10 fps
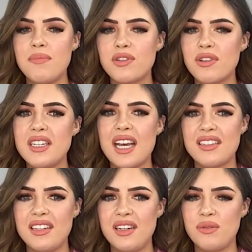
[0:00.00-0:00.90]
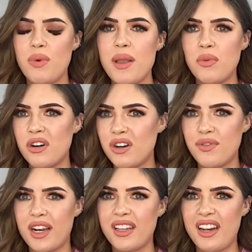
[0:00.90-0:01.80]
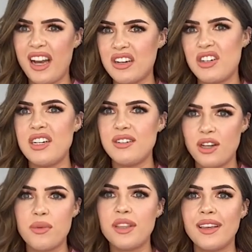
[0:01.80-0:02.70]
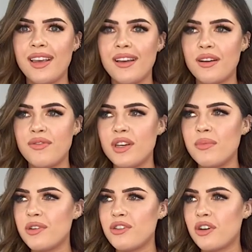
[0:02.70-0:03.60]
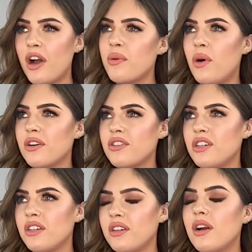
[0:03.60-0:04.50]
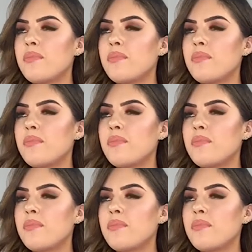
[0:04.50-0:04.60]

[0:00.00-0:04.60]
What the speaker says: Screen testing is way more nerve-wracking than actually doing the gig, I feel, because you're kind of watching,